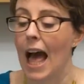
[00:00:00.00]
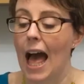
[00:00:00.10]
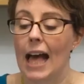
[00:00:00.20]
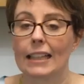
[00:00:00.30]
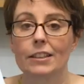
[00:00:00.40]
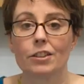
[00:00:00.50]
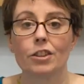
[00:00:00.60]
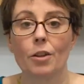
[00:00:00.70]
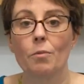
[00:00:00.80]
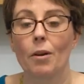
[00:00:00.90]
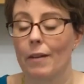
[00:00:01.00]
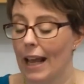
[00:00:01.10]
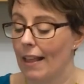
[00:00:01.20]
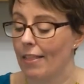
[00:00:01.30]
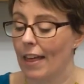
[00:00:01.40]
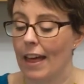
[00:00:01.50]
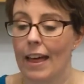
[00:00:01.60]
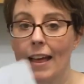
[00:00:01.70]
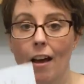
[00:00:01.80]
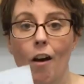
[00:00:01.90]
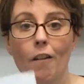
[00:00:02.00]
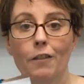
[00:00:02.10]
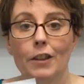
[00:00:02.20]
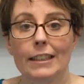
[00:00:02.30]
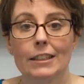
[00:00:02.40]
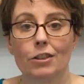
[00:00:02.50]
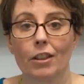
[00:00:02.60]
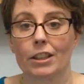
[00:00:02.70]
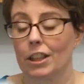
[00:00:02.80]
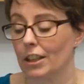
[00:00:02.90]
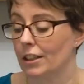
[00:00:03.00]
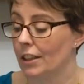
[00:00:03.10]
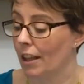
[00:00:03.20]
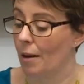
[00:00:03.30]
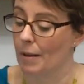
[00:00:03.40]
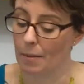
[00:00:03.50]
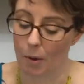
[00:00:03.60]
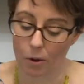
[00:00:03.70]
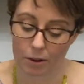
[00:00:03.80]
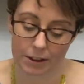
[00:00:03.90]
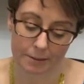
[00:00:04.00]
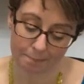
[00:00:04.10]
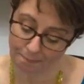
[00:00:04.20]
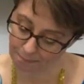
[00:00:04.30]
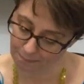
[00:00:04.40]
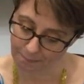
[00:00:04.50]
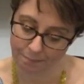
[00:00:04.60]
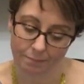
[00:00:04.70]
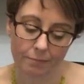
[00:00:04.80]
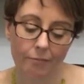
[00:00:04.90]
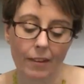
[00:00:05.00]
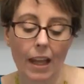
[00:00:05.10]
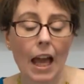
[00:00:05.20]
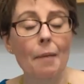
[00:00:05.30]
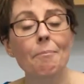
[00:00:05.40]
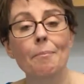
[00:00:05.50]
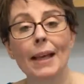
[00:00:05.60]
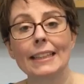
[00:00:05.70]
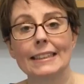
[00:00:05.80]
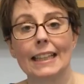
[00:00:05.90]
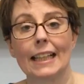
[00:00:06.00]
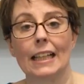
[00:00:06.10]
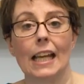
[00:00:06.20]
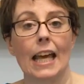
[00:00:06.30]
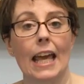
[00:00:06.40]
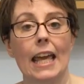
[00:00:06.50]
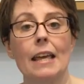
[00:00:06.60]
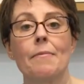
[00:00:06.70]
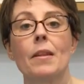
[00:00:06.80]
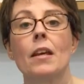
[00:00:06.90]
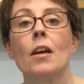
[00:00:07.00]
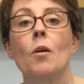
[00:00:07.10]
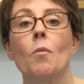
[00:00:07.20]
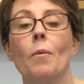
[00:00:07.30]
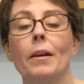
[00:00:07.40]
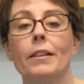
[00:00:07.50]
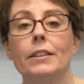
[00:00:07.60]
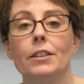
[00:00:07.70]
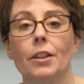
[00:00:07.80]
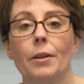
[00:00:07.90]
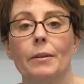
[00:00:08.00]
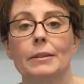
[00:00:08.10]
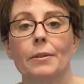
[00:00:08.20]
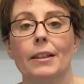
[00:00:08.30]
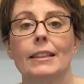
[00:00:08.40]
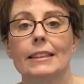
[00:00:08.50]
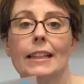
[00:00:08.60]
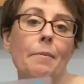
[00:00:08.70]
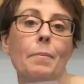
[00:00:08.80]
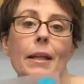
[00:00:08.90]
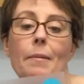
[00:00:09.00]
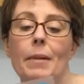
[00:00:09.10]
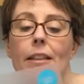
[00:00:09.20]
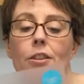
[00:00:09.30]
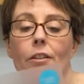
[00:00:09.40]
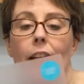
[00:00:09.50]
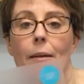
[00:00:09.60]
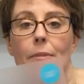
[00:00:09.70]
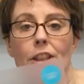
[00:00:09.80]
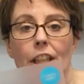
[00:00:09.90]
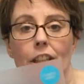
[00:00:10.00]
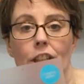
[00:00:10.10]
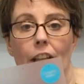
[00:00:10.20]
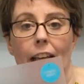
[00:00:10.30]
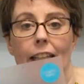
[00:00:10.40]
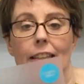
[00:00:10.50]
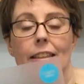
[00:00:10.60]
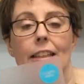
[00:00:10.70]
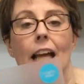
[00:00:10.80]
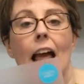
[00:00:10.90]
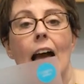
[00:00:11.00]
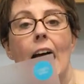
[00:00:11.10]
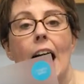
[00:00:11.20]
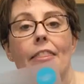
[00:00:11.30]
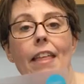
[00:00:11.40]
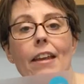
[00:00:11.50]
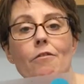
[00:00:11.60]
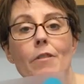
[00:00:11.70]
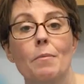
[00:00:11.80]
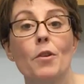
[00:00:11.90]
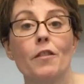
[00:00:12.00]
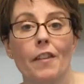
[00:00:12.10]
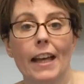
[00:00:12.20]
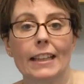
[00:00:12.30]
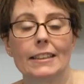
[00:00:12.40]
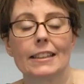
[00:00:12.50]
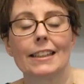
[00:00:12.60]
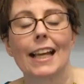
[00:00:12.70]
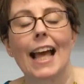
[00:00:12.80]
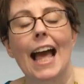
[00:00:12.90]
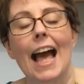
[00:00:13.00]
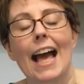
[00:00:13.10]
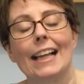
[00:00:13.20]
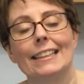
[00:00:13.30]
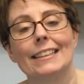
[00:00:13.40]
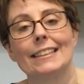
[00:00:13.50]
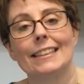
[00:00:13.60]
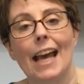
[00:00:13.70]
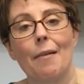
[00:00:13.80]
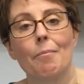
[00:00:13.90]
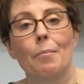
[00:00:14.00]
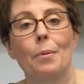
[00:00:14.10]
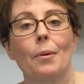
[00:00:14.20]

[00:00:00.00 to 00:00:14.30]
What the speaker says: And don't worry, there are full instructions that come in the box. And basically what we're going to do is we're going to stamp an image on the imaging sheet and then remove it and stamp